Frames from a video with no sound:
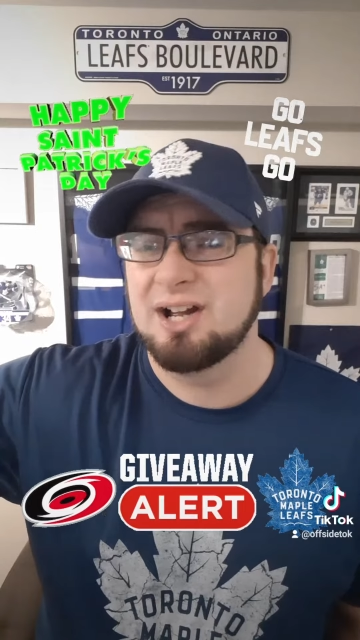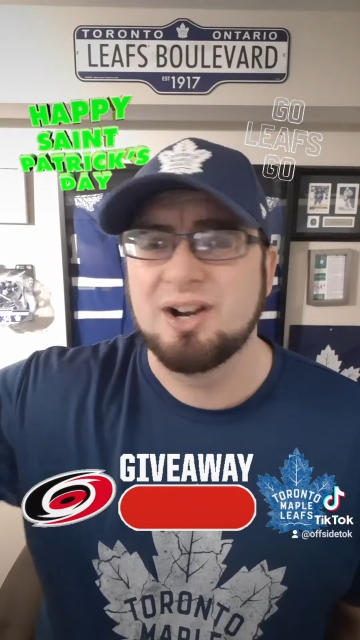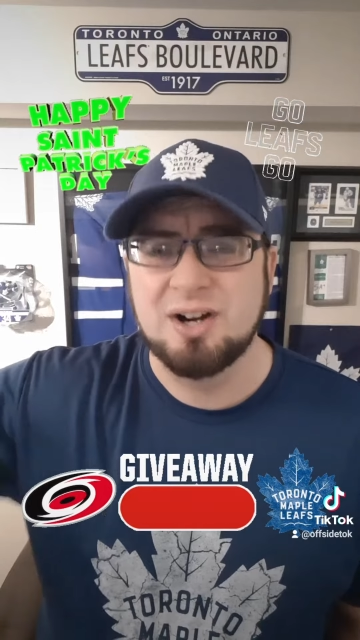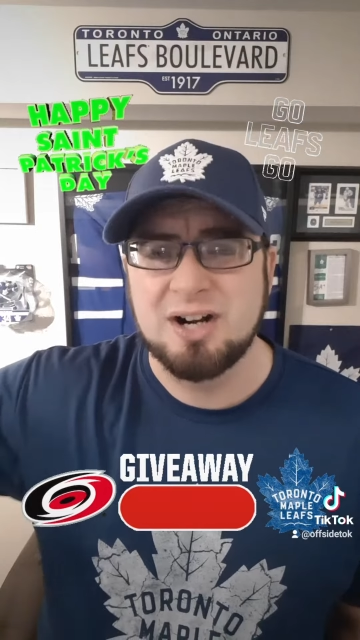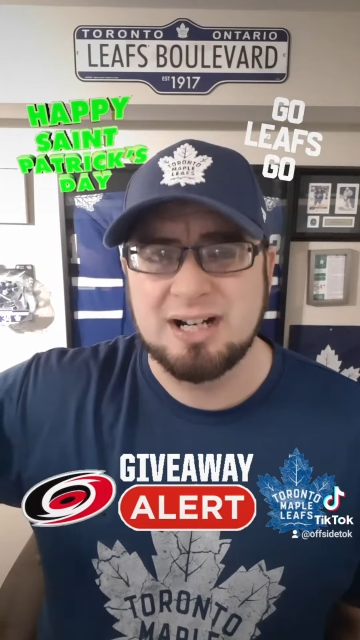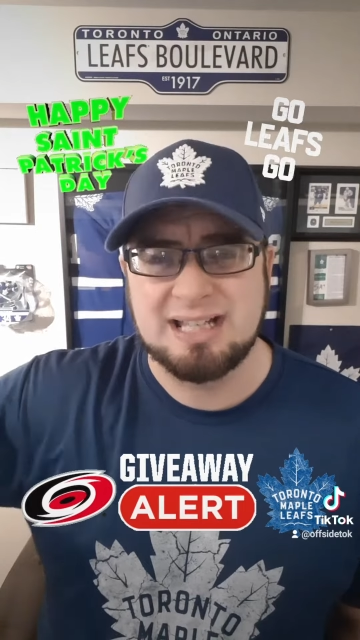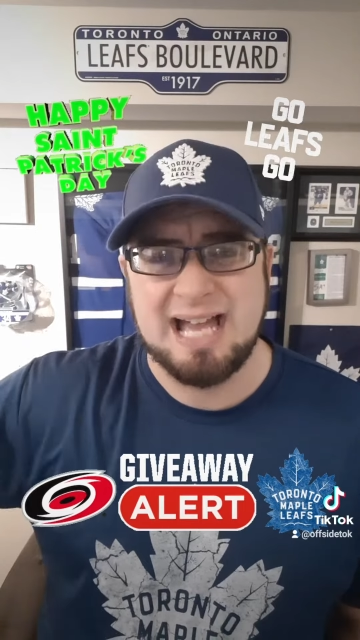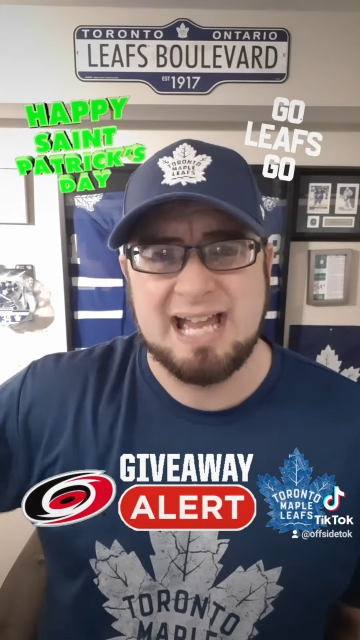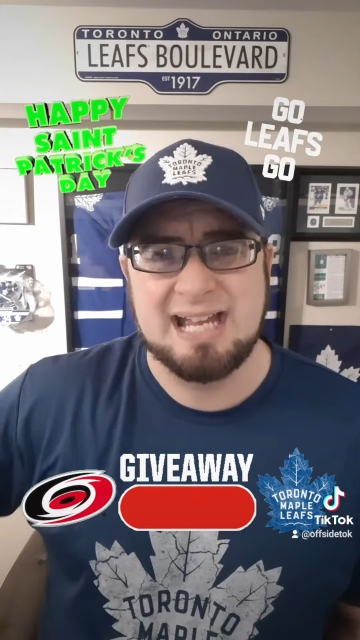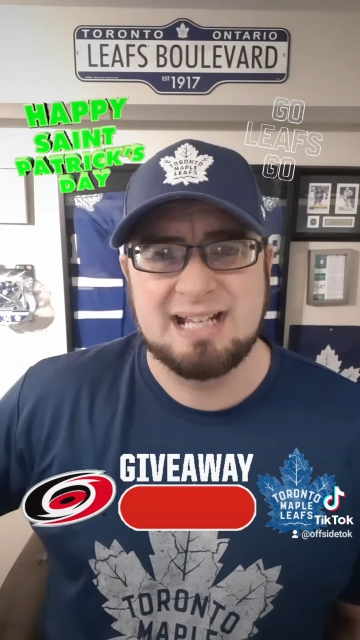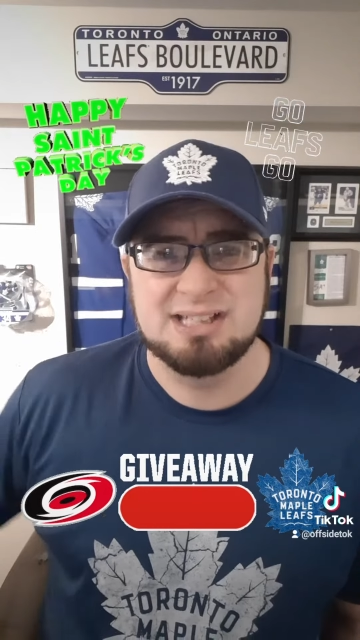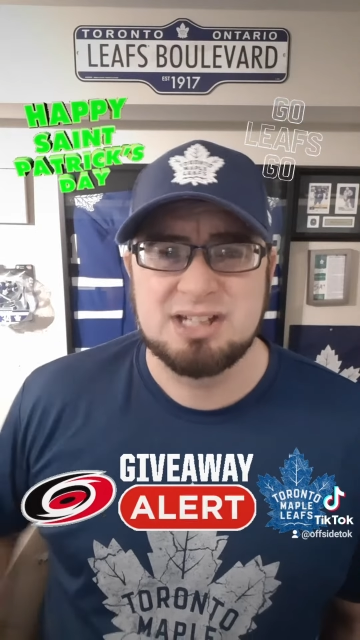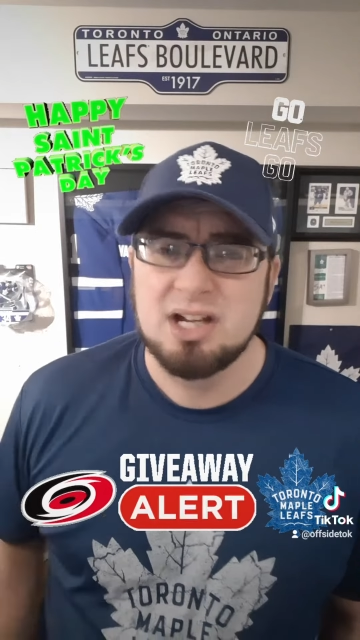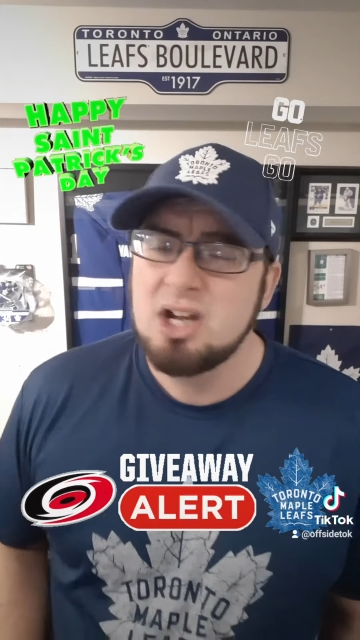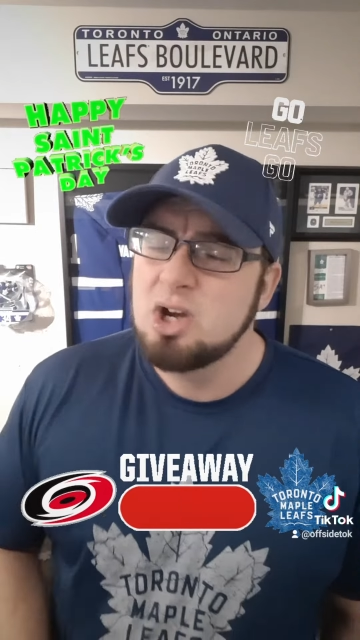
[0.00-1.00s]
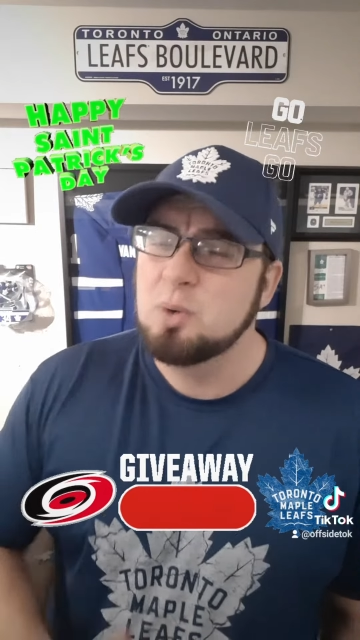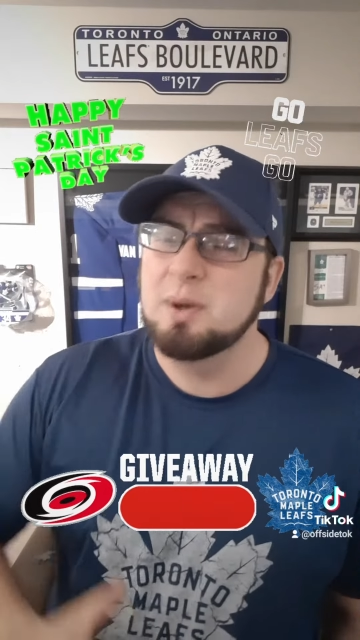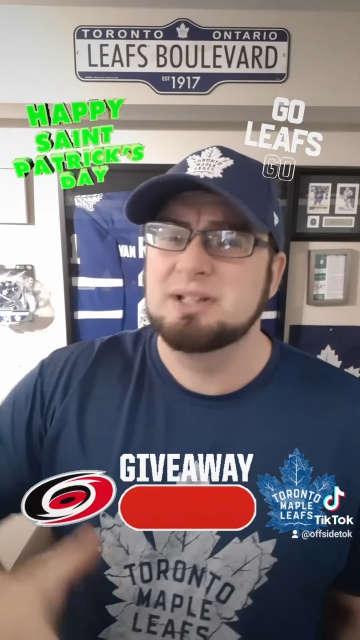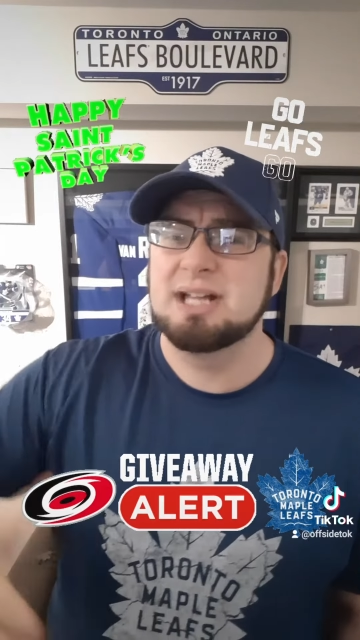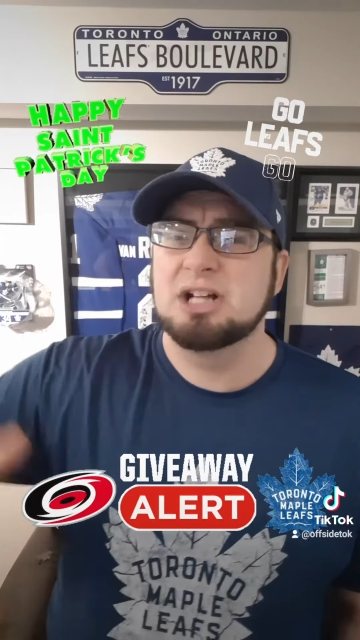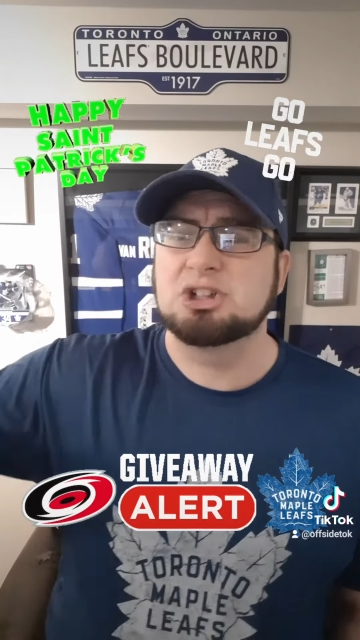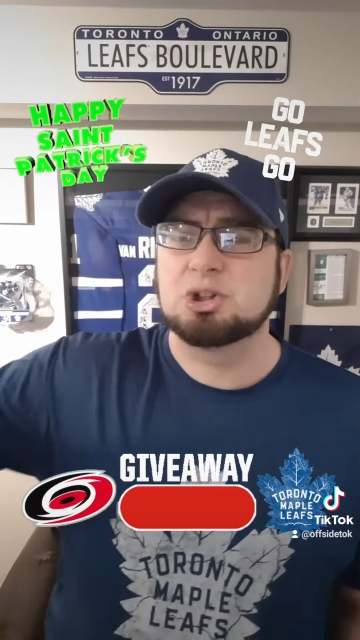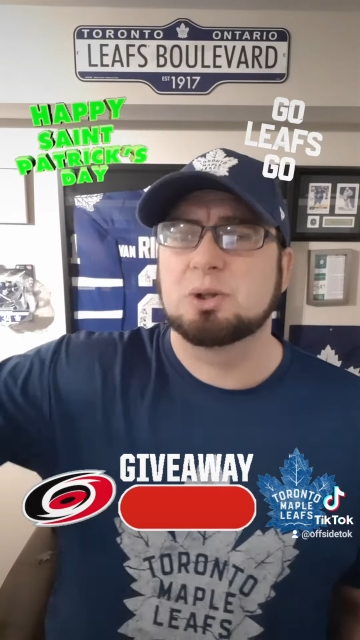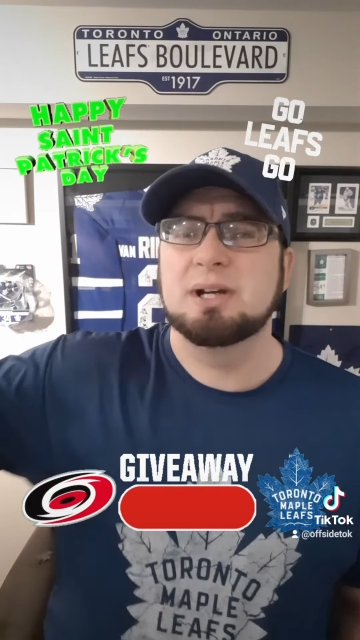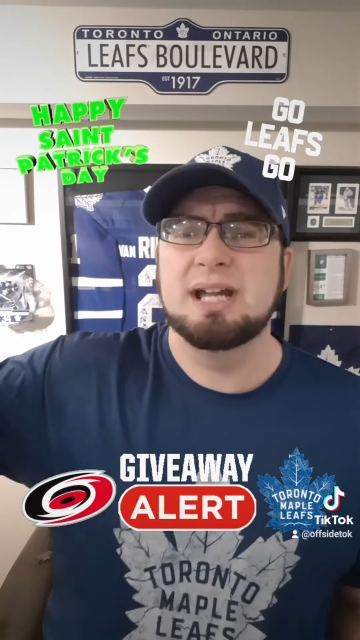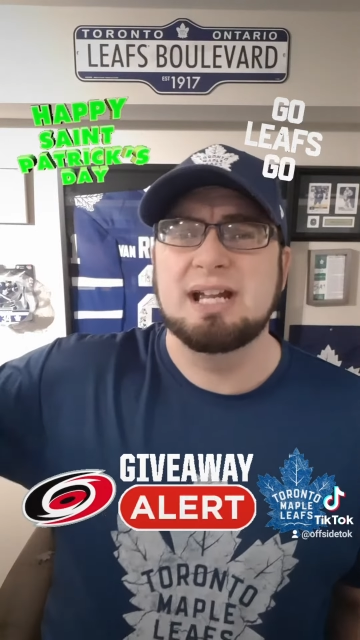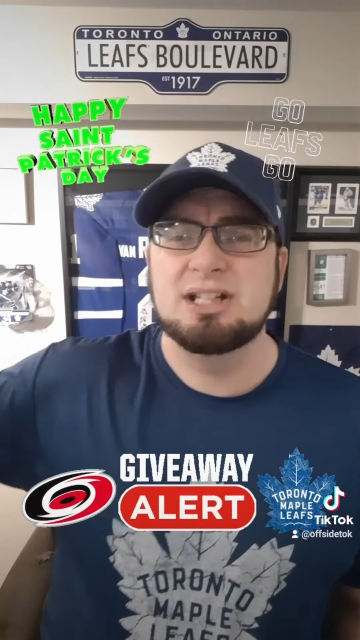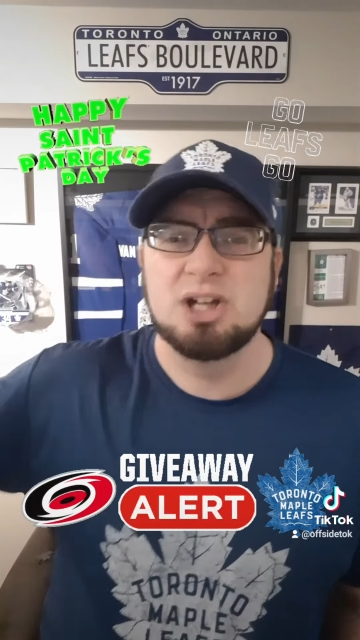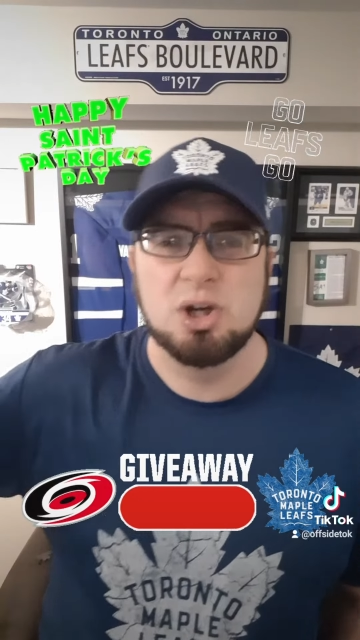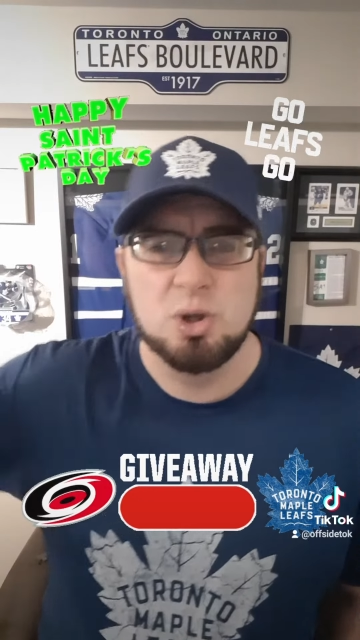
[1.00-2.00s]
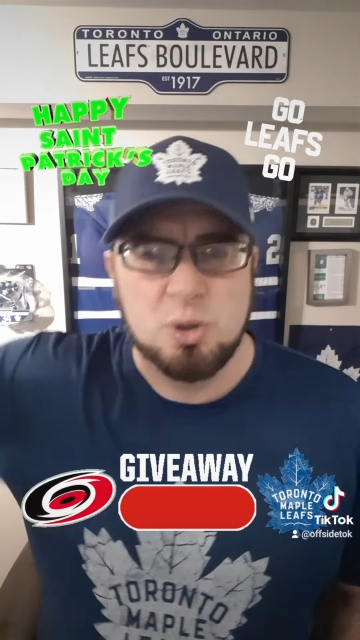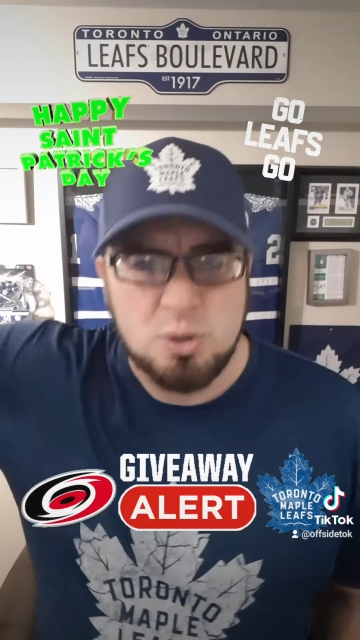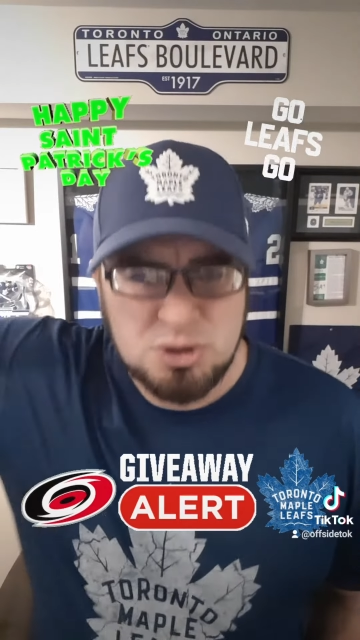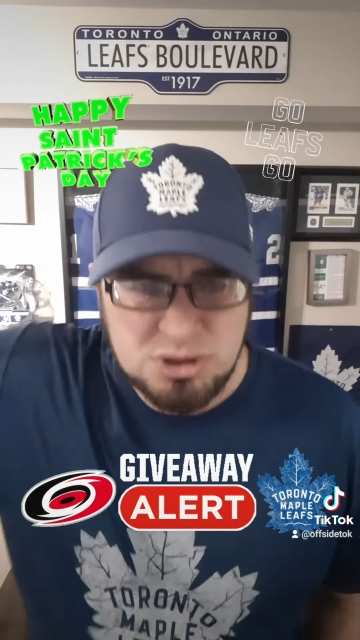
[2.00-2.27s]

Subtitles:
Hurricanes with a 3-2